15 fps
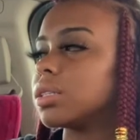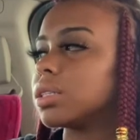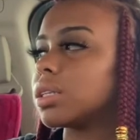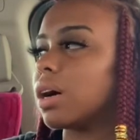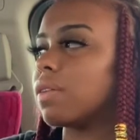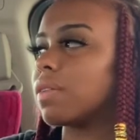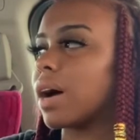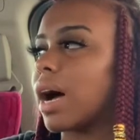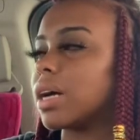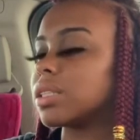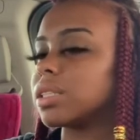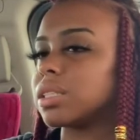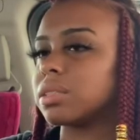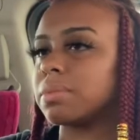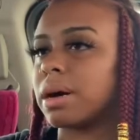
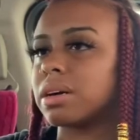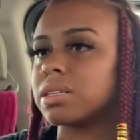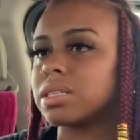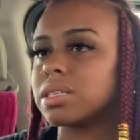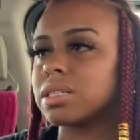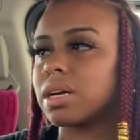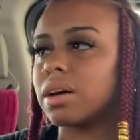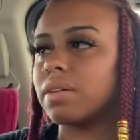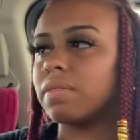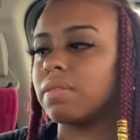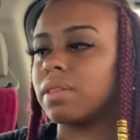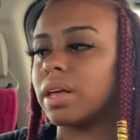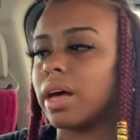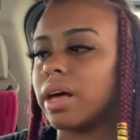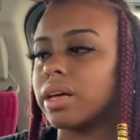self-conscious about stuff
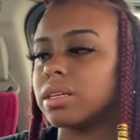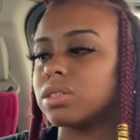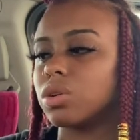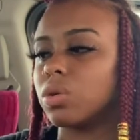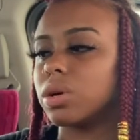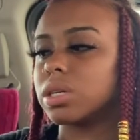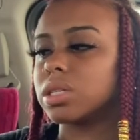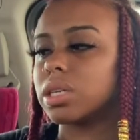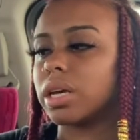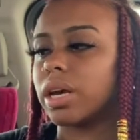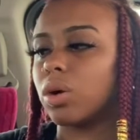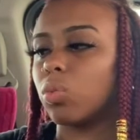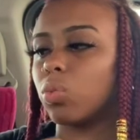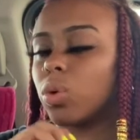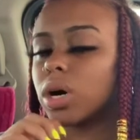that is going to
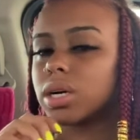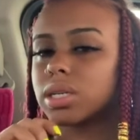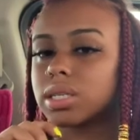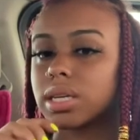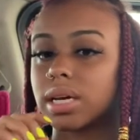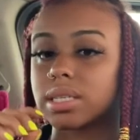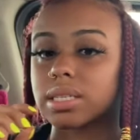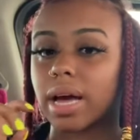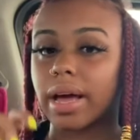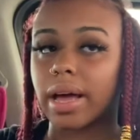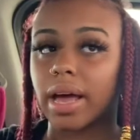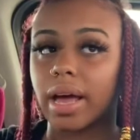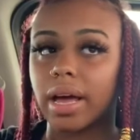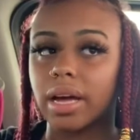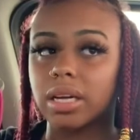get worse as I
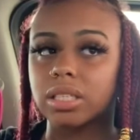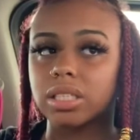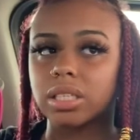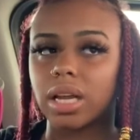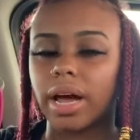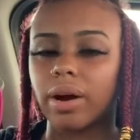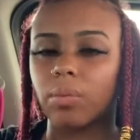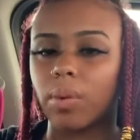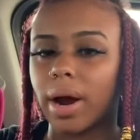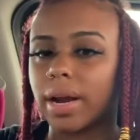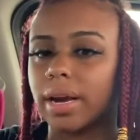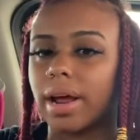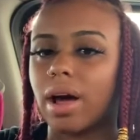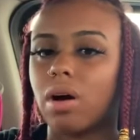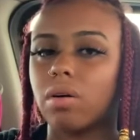age. Like
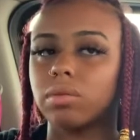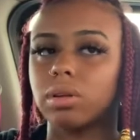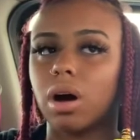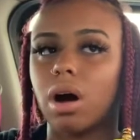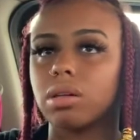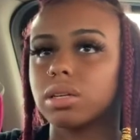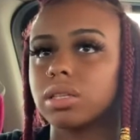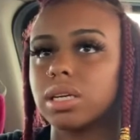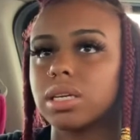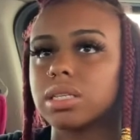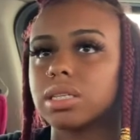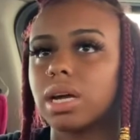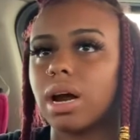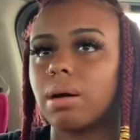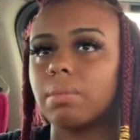right now, all the
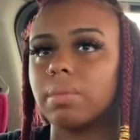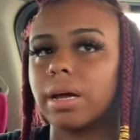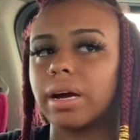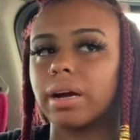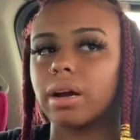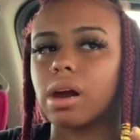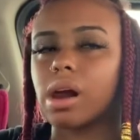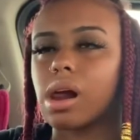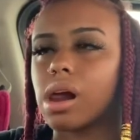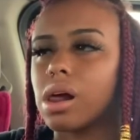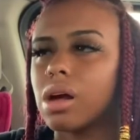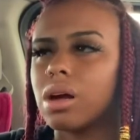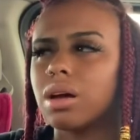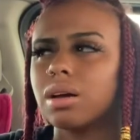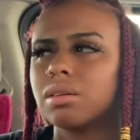things that I'm like
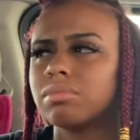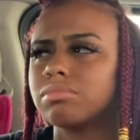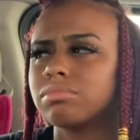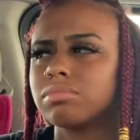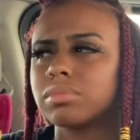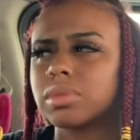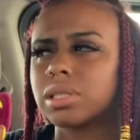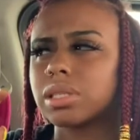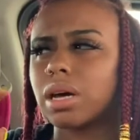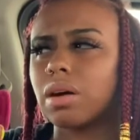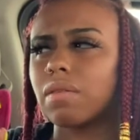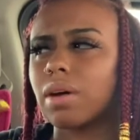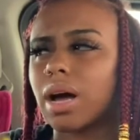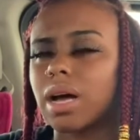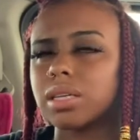
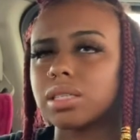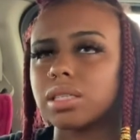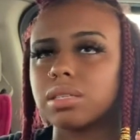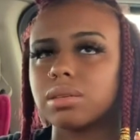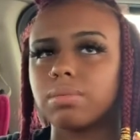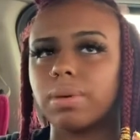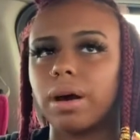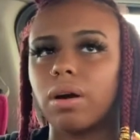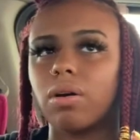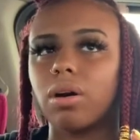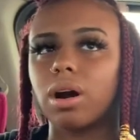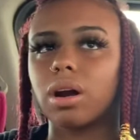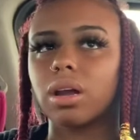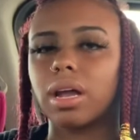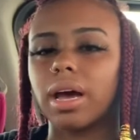self-conscious about
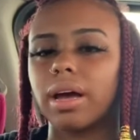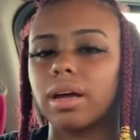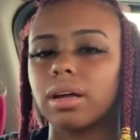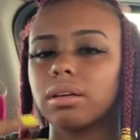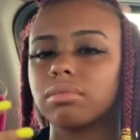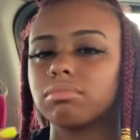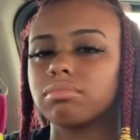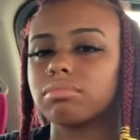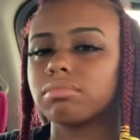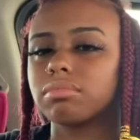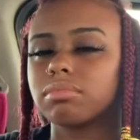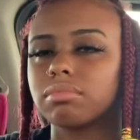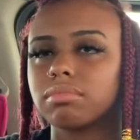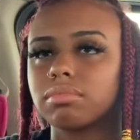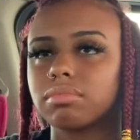are like
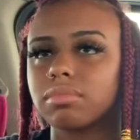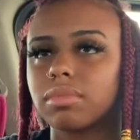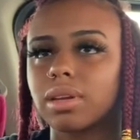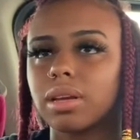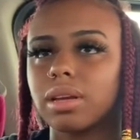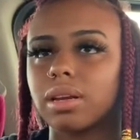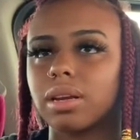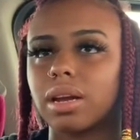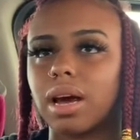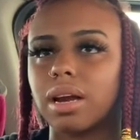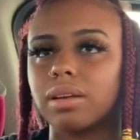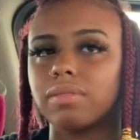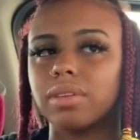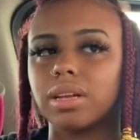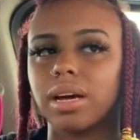not
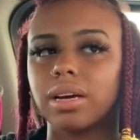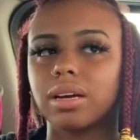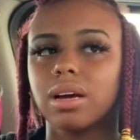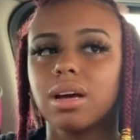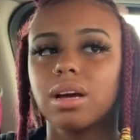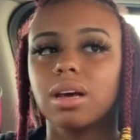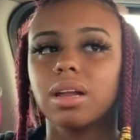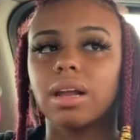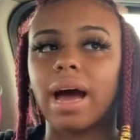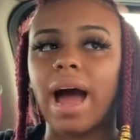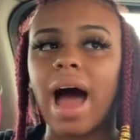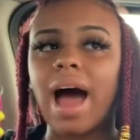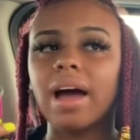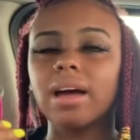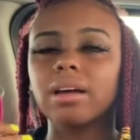even like like
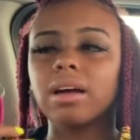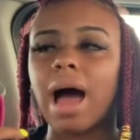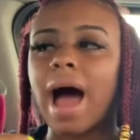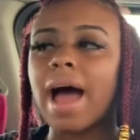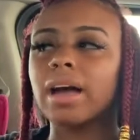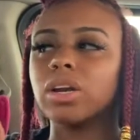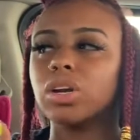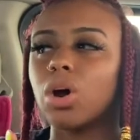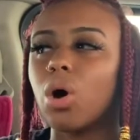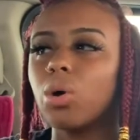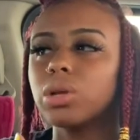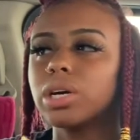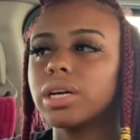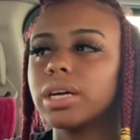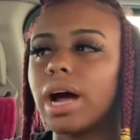I I
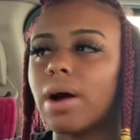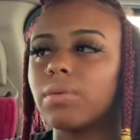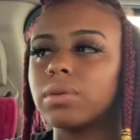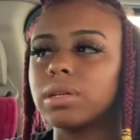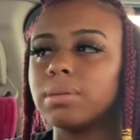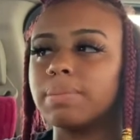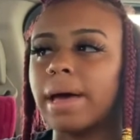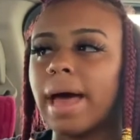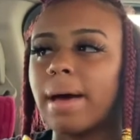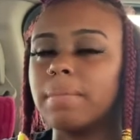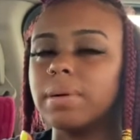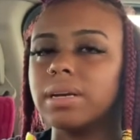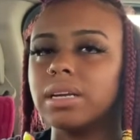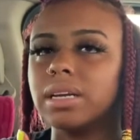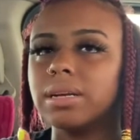know they're not really bad,
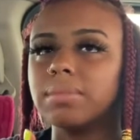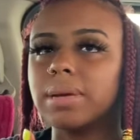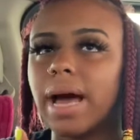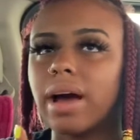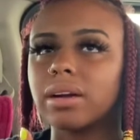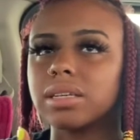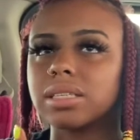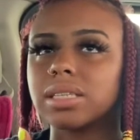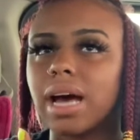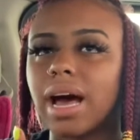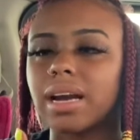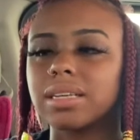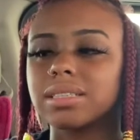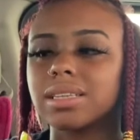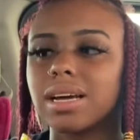but deep down
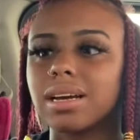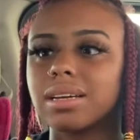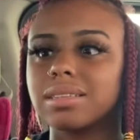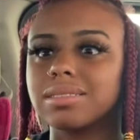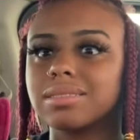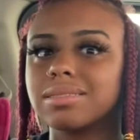inside it's like.